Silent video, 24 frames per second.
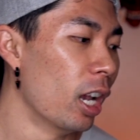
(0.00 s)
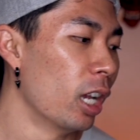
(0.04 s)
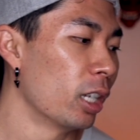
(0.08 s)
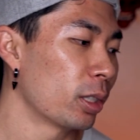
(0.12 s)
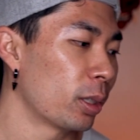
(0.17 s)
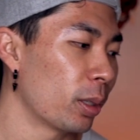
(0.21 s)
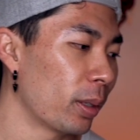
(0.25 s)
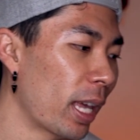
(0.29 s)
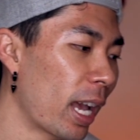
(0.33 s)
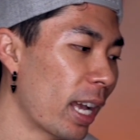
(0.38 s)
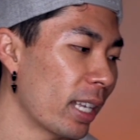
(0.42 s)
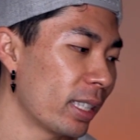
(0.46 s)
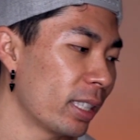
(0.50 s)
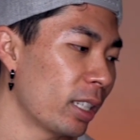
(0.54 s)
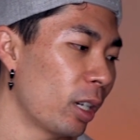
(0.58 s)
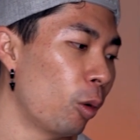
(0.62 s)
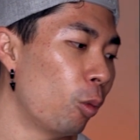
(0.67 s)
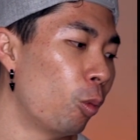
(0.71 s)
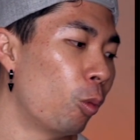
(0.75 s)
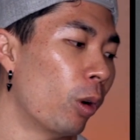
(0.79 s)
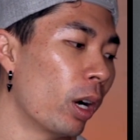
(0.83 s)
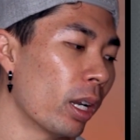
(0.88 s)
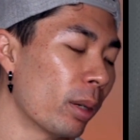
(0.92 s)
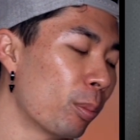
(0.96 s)
So that's a
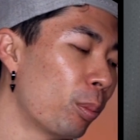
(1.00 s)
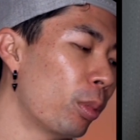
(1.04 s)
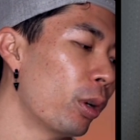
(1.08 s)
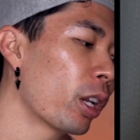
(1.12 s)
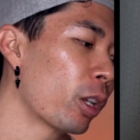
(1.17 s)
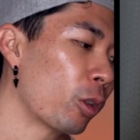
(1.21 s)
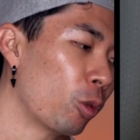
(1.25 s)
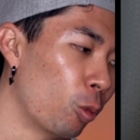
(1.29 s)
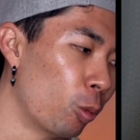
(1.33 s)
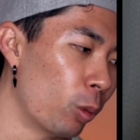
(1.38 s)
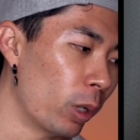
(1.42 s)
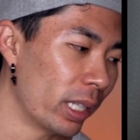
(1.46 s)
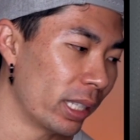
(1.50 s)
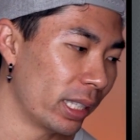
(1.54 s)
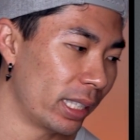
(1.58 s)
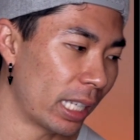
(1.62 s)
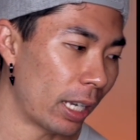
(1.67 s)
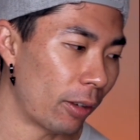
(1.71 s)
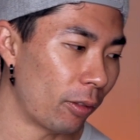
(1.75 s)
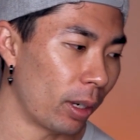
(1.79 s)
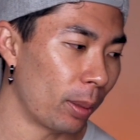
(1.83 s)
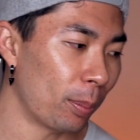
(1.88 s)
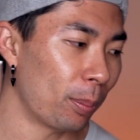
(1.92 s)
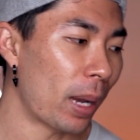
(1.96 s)

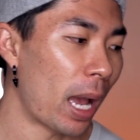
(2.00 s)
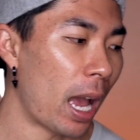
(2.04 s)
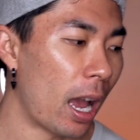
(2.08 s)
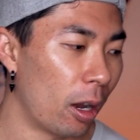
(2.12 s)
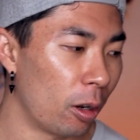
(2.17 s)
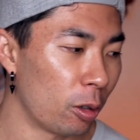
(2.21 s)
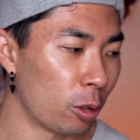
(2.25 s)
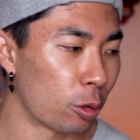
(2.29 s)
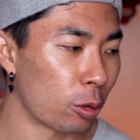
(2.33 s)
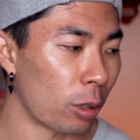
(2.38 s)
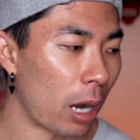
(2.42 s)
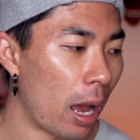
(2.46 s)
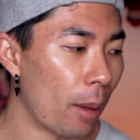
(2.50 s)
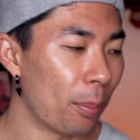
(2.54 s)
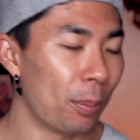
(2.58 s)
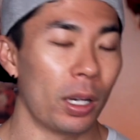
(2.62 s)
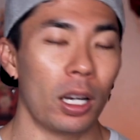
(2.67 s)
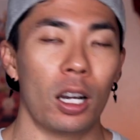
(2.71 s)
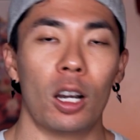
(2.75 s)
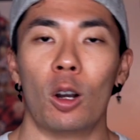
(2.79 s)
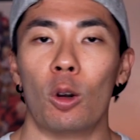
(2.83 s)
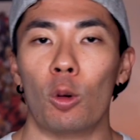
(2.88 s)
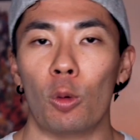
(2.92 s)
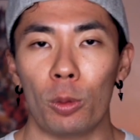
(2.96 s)
1.17 pound drop
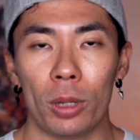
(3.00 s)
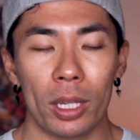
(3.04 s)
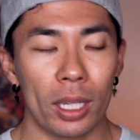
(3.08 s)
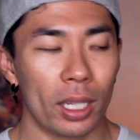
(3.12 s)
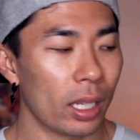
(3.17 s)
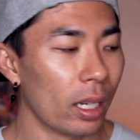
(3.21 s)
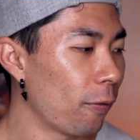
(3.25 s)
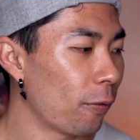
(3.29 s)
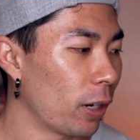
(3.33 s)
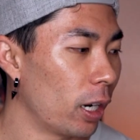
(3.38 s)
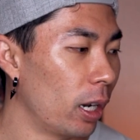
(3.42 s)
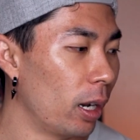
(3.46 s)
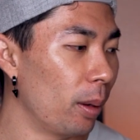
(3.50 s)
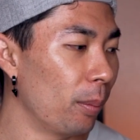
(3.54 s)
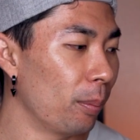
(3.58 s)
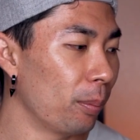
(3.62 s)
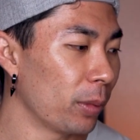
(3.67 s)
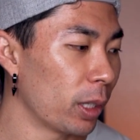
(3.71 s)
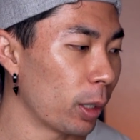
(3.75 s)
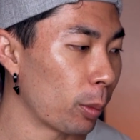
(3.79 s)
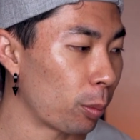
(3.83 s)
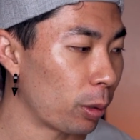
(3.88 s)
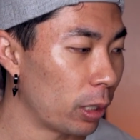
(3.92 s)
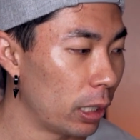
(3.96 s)
a week from
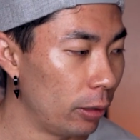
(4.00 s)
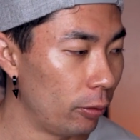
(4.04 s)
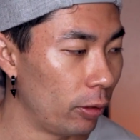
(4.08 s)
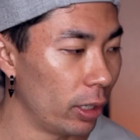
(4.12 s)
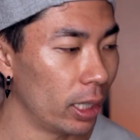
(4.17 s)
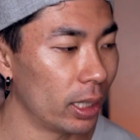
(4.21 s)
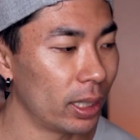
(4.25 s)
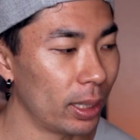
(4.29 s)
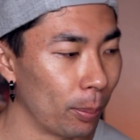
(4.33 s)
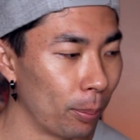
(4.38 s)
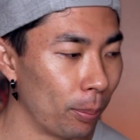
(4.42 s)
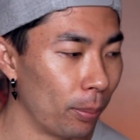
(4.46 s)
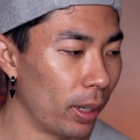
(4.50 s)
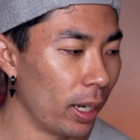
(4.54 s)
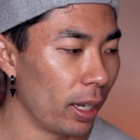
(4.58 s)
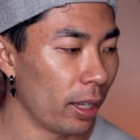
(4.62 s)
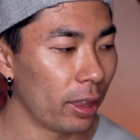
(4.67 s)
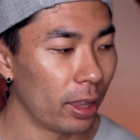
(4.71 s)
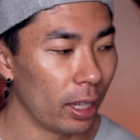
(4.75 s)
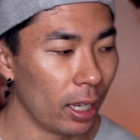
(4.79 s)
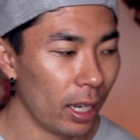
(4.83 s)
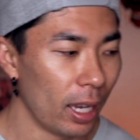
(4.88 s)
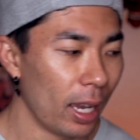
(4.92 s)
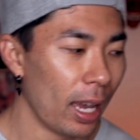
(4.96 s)
the previous month.